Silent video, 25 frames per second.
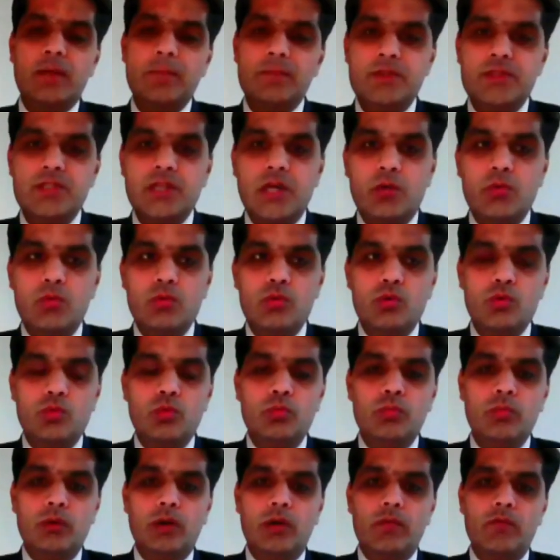comes down
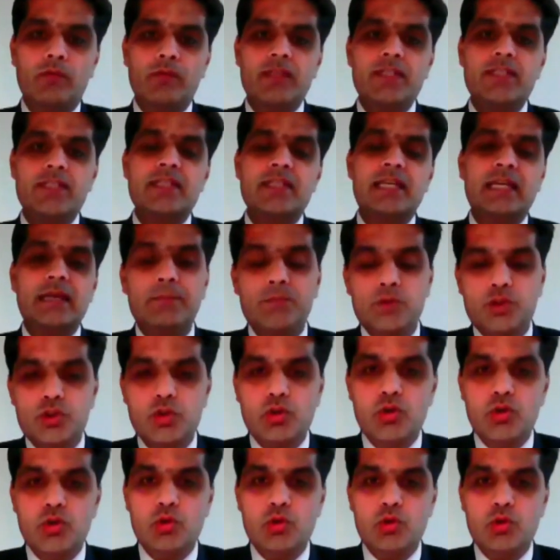to which scheme
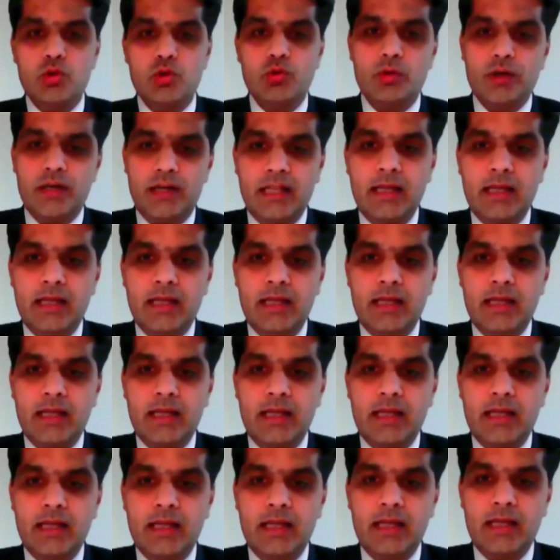should you redeem, or
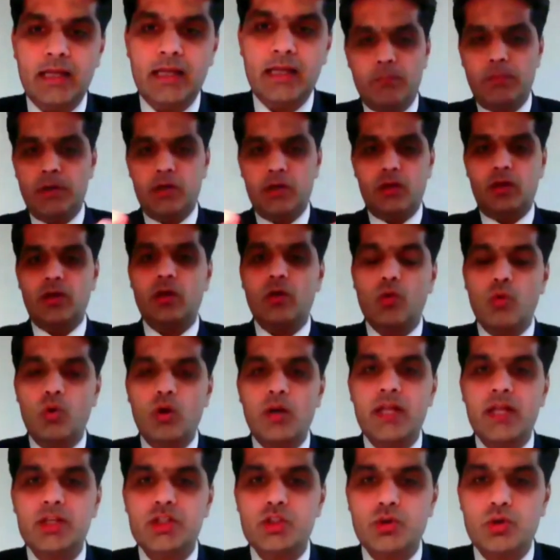what particular
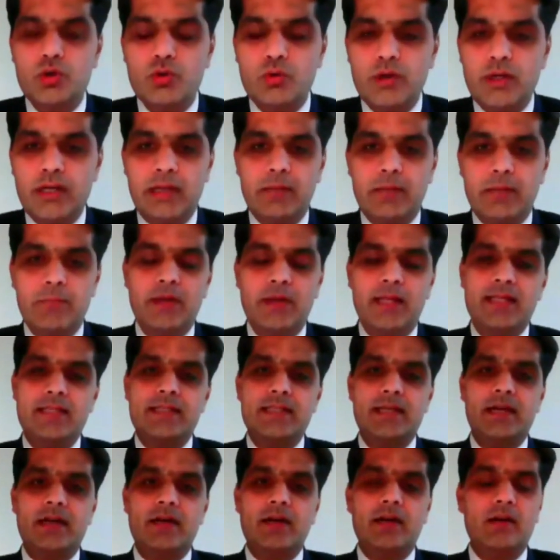holding should you redeem. Let's
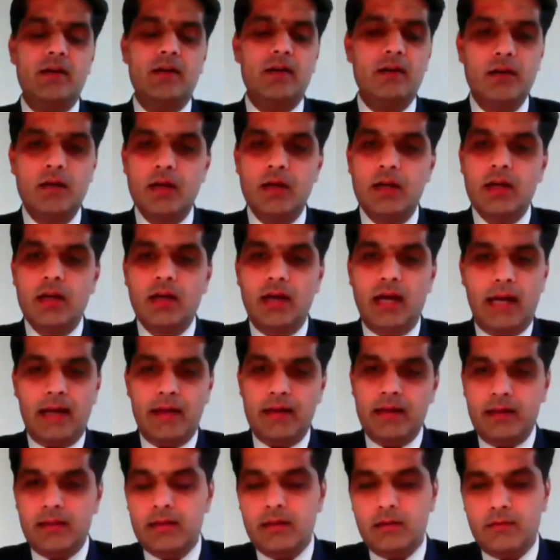say
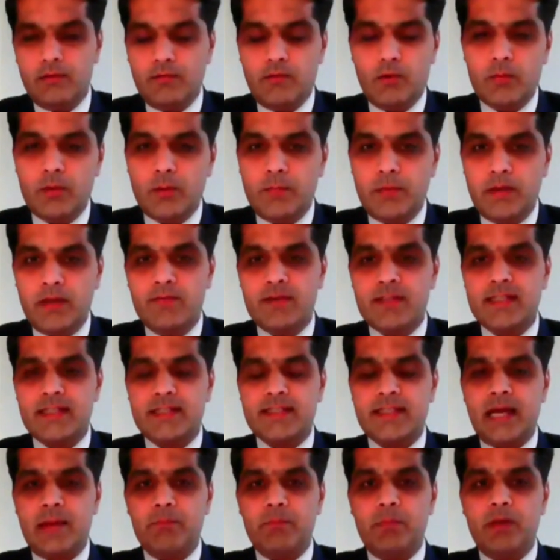from the previous
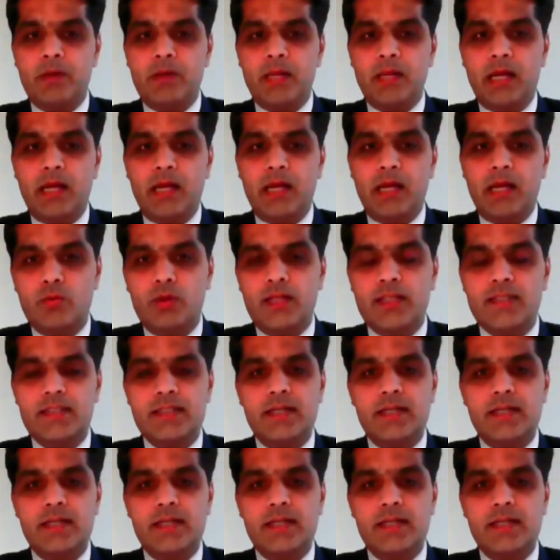example, I'll continue.